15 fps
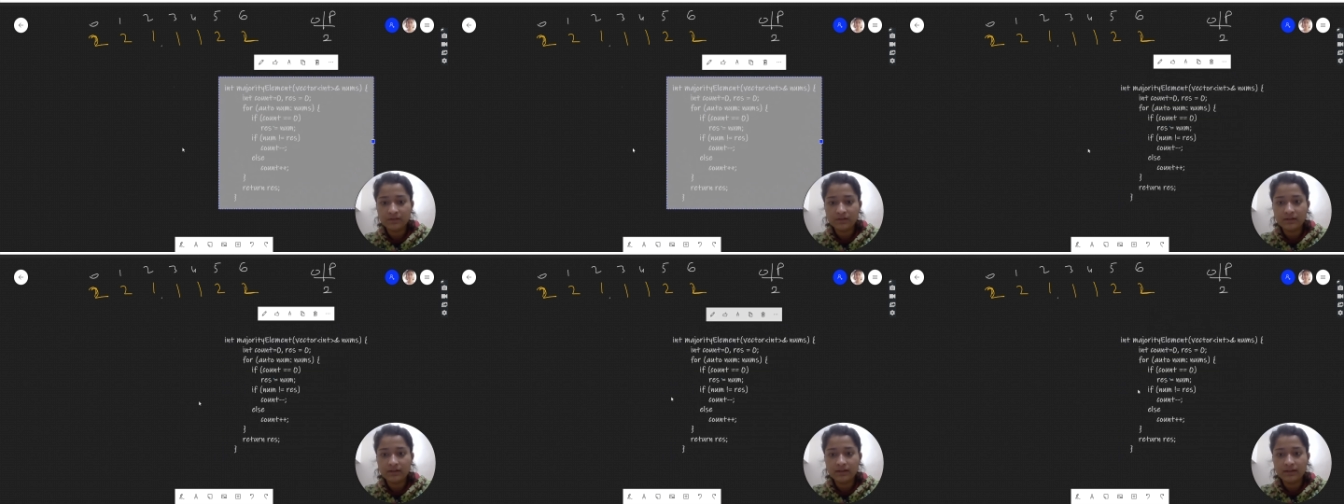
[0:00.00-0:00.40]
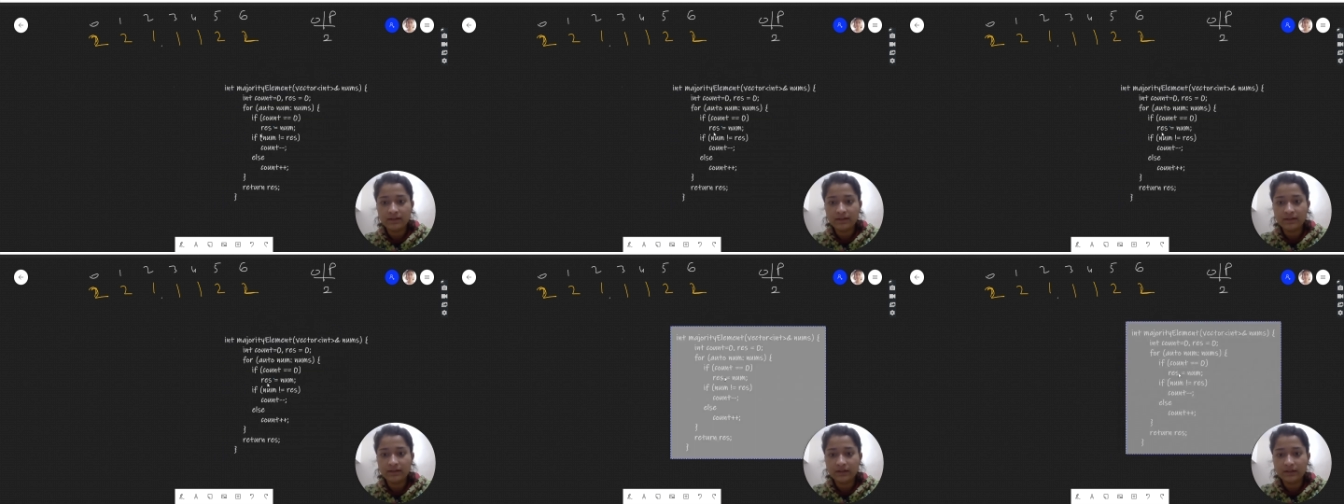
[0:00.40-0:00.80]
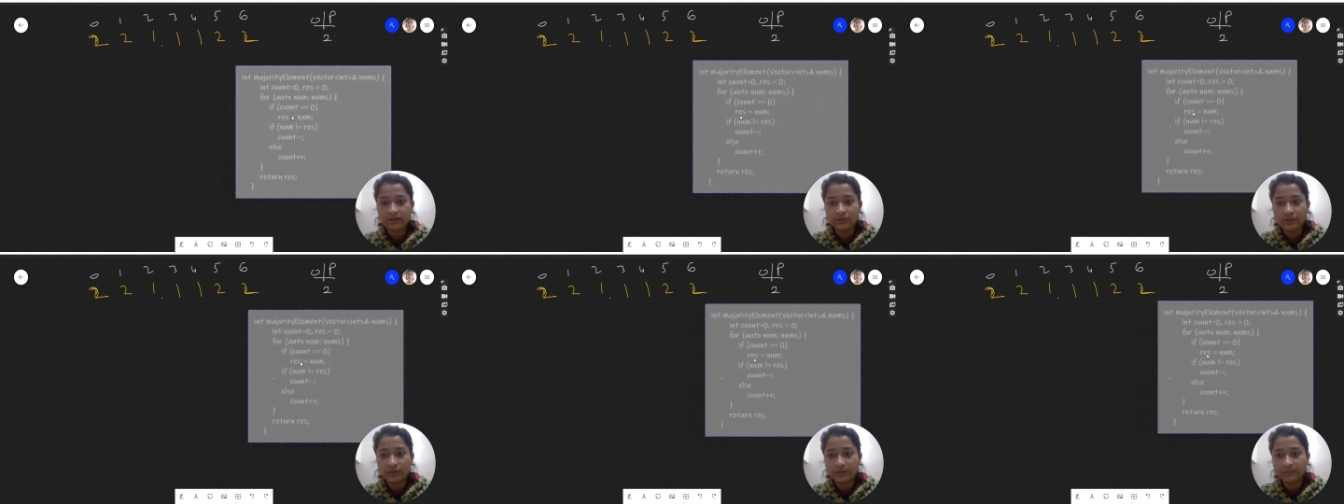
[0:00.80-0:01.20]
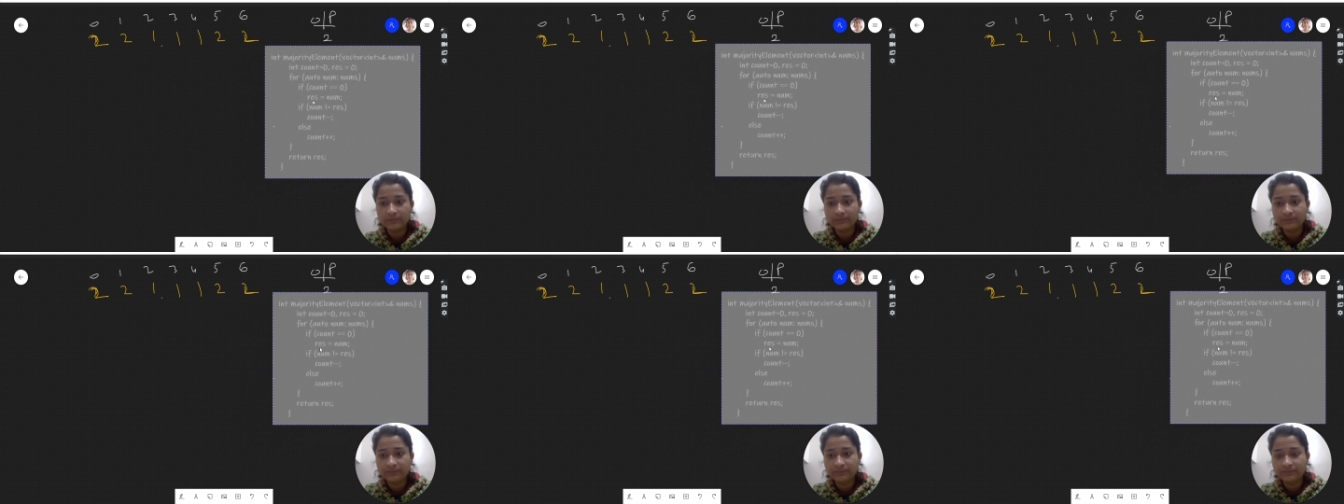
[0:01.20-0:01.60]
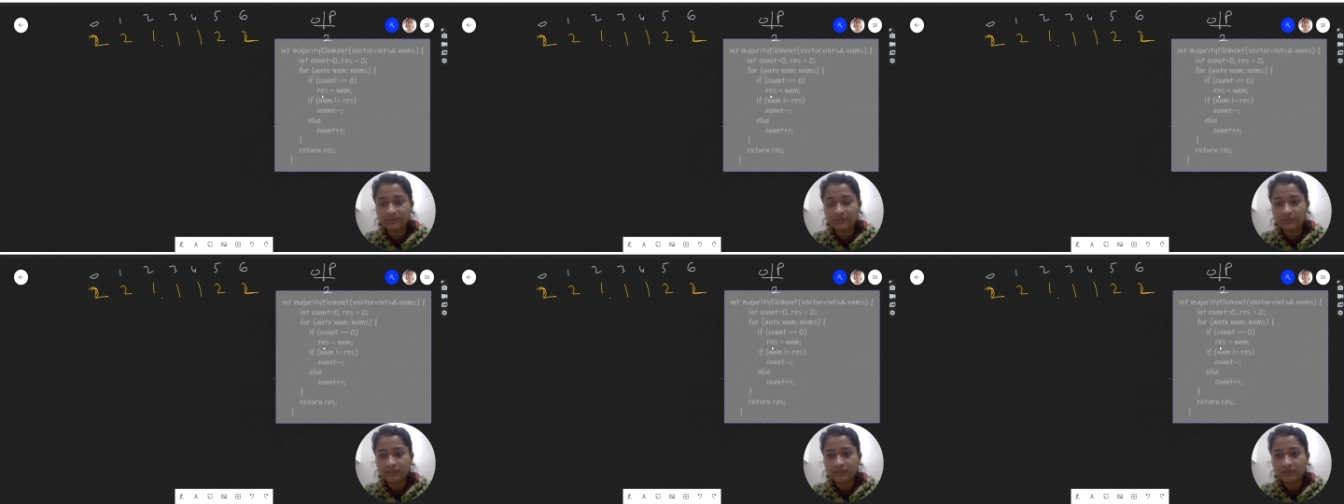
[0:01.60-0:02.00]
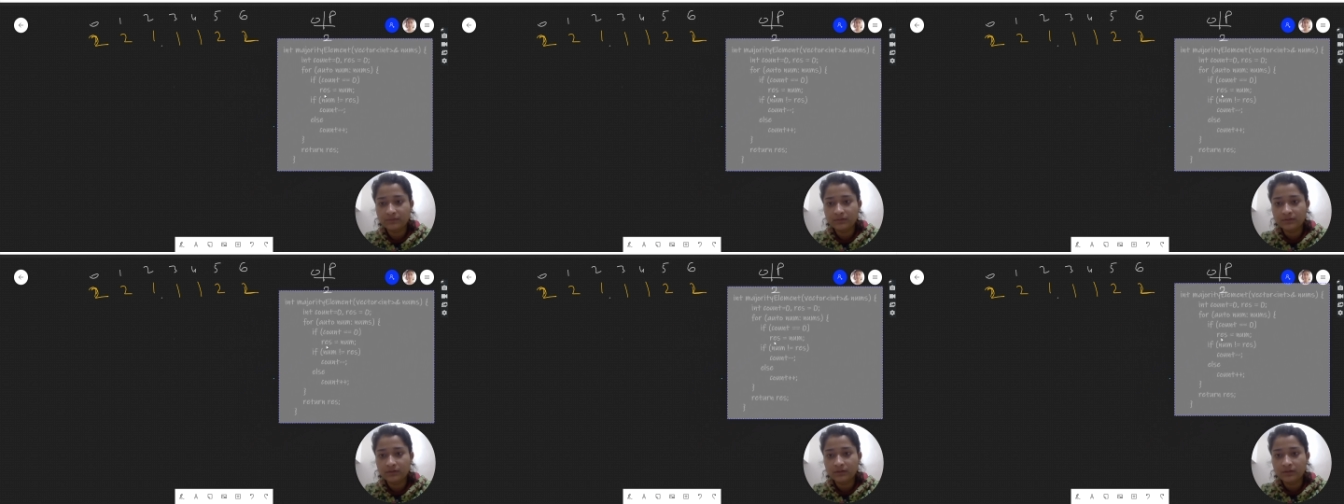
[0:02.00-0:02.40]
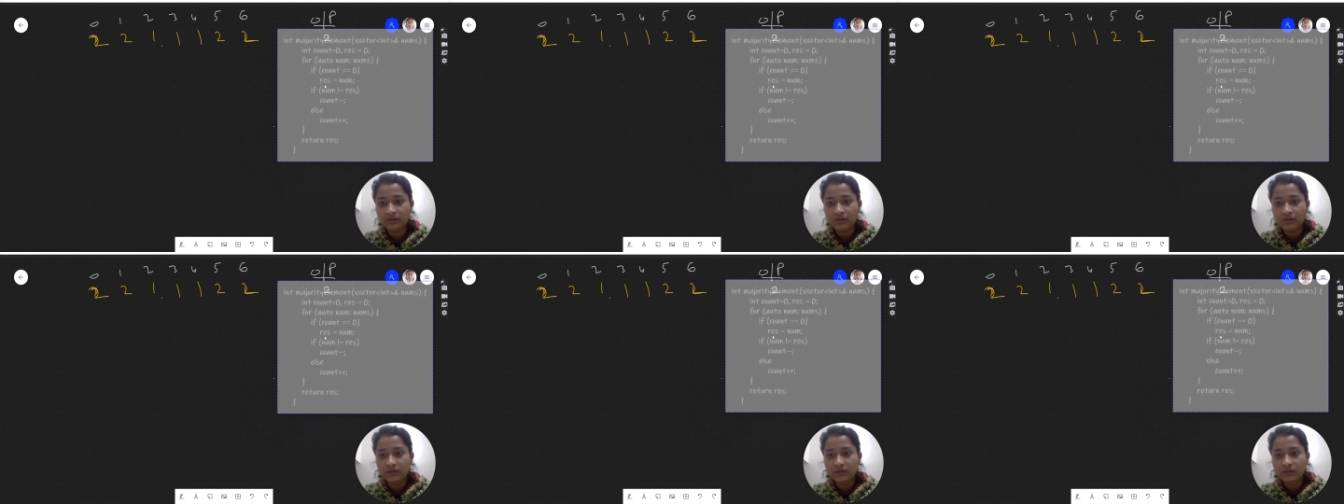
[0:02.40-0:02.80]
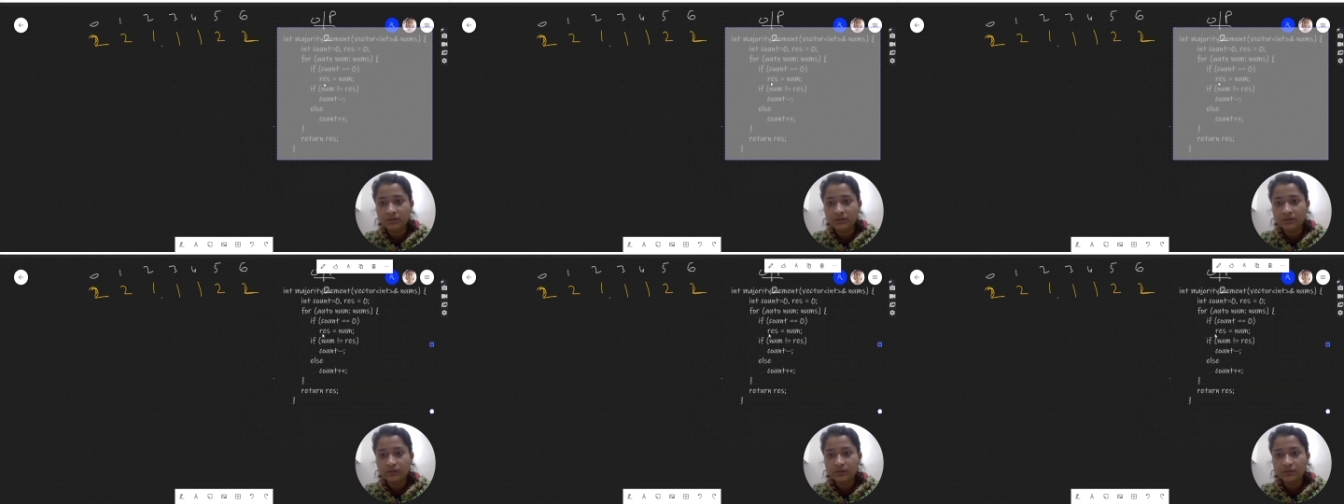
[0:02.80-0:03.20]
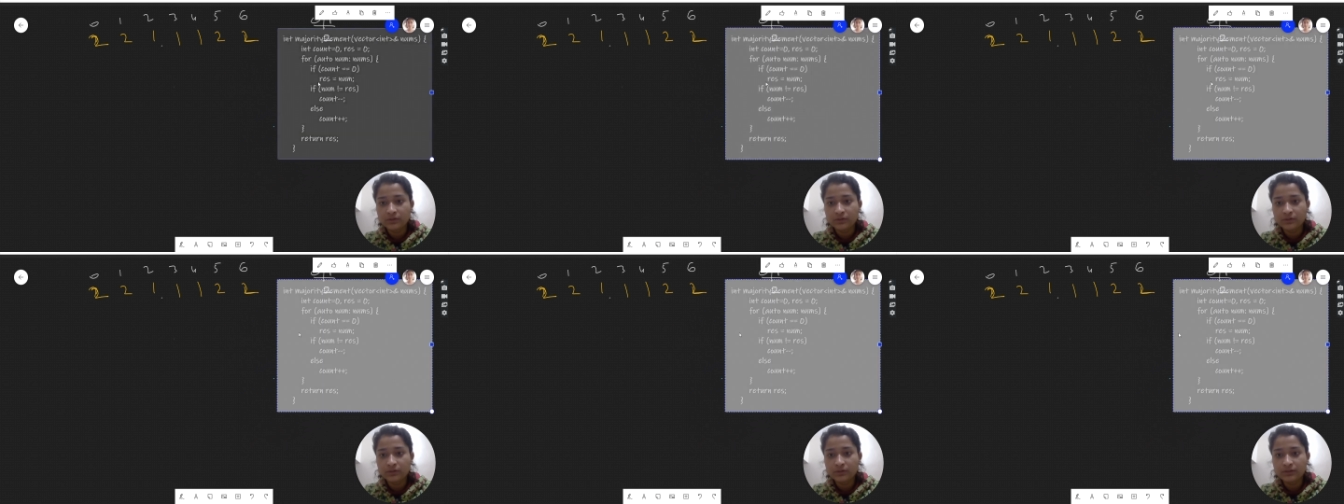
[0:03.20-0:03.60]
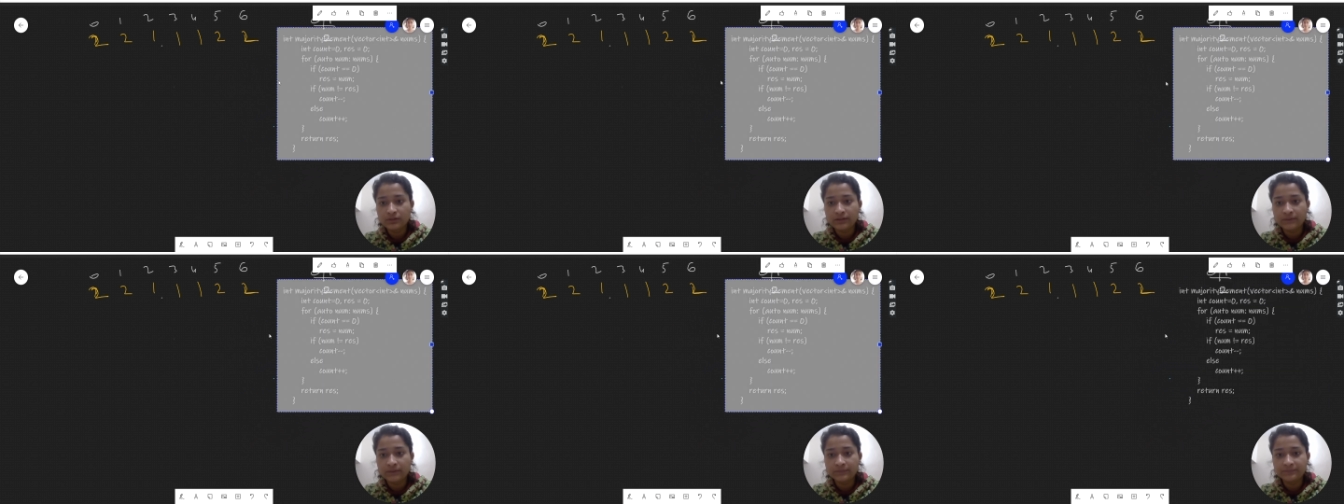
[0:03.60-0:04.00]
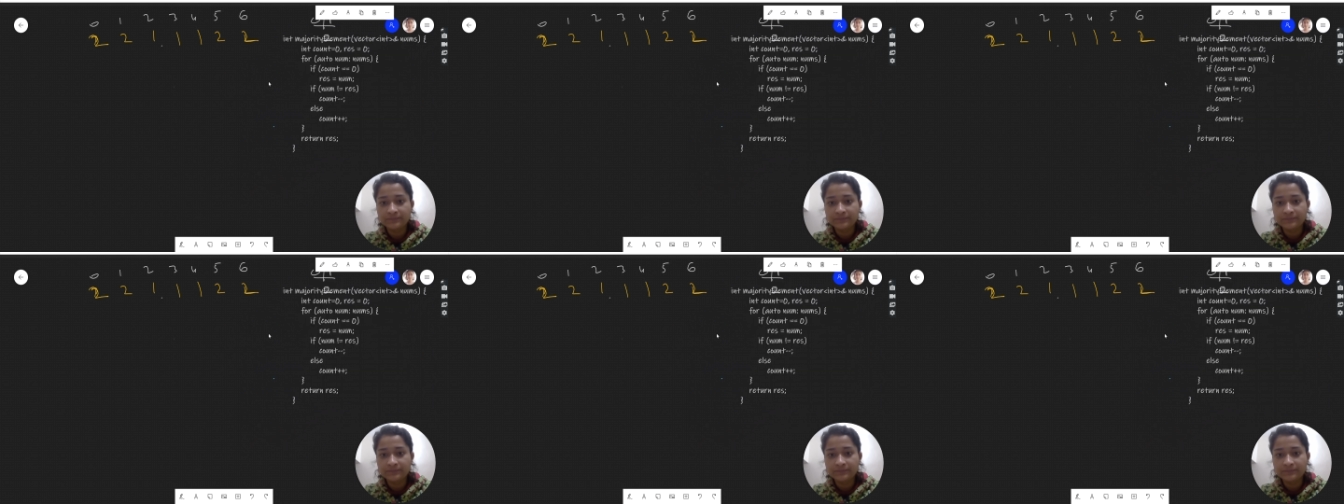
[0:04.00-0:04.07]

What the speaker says: like that. Okay, so see,